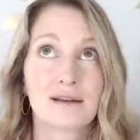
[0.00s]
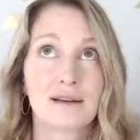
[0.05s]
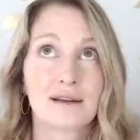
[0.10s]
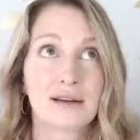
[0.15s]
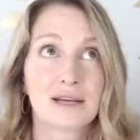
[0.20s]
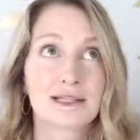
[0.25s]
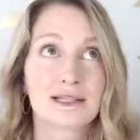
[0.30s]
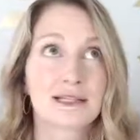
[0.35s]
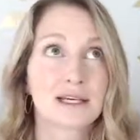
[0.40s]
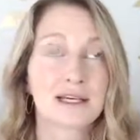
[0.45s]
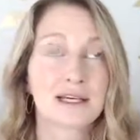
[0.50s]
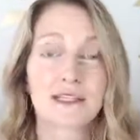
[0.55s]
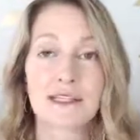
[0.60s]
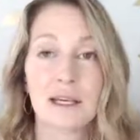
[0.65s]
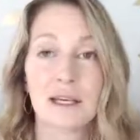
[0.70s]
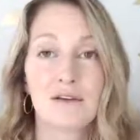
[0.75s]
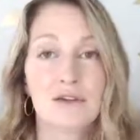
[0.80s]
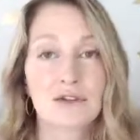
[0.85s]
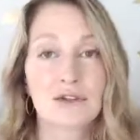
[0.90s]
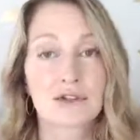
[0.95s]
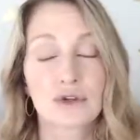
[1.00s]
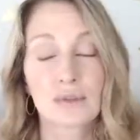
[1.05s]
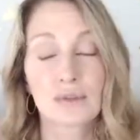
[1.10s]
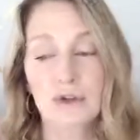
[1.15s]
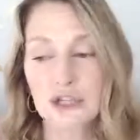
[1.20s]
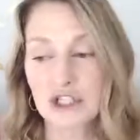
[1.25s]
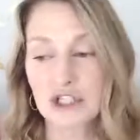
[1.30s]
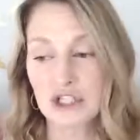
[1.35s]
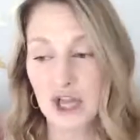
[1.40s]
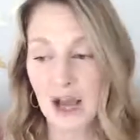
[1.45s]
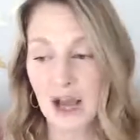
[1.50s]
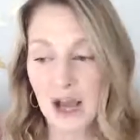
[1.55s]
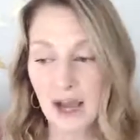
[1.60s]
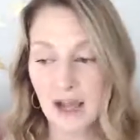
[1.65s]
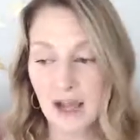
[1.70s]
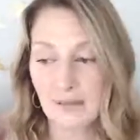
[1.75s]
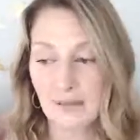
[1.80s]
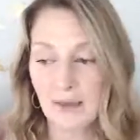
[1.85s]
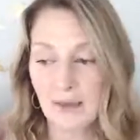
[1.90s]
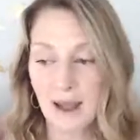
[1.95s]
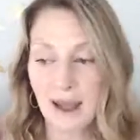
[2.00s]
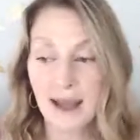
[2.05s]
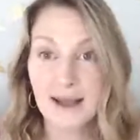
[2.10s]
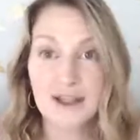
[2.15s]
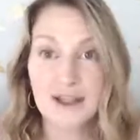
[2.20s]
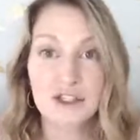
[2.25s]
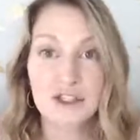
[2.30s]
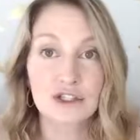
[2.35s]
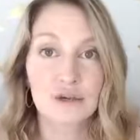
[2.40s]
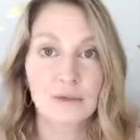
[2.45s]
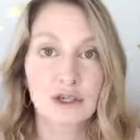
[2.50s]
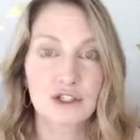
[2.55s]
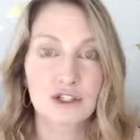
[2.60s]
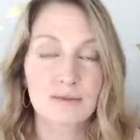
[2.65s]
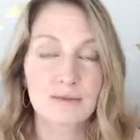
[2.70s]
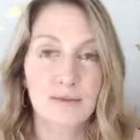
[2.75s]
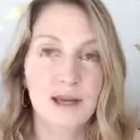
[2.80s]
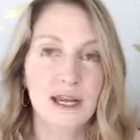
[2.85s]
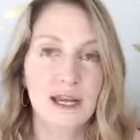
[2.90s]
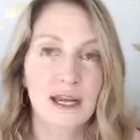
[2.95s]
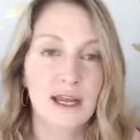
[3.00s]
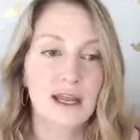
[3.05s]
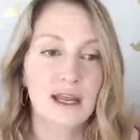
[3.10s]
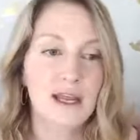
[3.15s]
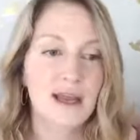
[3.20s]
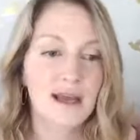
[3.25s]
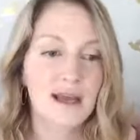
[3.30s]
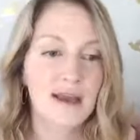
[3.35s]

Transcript: it's going to save you so much time and so much money.